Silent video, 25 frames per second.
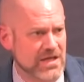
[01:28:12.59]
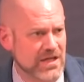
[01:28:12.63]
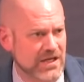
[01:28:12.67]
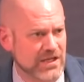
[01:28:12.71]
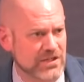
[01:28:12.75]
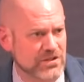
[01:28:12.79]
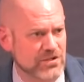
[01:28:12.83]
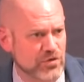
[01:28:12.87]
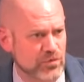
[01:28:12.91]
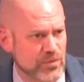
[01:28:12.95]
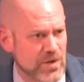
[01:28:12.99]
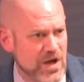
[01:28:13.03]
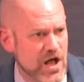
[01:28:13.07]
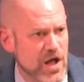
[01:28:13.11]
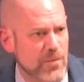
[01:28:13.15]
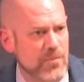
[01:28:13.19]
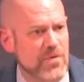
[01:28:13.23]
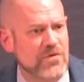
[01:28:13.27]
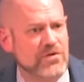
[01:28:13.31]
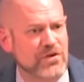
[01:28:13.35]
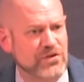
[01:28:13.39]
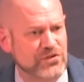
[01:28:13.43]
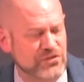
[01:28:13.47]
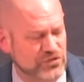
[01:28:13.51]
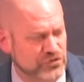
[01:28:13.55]
in the realm
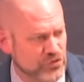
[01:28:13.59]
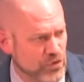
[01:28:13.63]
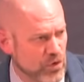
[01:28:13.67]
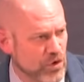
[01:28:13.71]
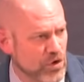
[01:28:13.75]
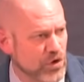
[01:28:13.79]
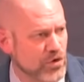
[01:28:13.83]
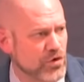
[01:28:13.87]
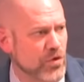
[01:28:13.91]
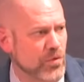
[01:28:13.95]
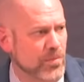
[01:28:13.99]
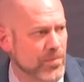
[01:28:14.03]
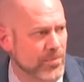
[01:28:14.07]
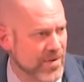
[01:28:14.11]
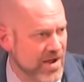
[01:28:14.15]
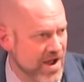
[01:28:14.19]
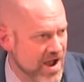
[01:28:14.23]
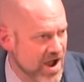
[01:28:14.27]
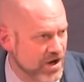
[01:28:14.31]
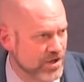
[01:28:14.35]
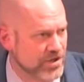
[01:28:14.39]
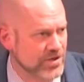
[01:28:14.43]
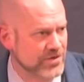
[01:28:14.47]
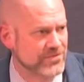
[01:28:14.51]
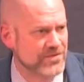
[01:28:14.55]
of historical
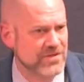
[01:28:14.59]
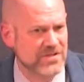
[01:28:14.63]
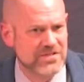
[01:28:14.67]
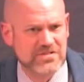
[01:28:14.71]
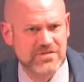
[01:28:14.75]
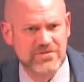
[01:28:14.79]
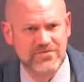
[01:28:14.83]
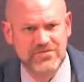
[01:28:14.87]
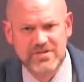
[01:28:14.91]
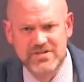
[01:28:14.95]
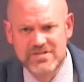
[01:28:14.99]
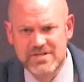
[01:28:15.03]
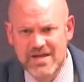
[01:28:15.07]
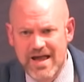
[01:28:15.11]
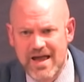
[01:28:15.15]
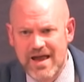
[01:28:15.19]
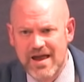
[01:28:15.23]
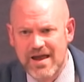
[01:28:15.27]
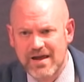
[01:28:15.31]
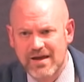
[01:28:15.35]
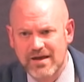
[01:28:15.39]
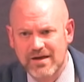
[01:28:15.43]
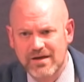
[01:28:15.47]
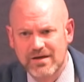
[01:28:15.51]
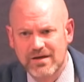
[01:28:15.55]
biographies of the
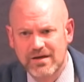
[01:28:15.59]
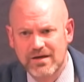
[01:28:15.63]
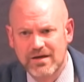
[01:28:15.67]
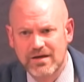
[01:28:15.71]
day.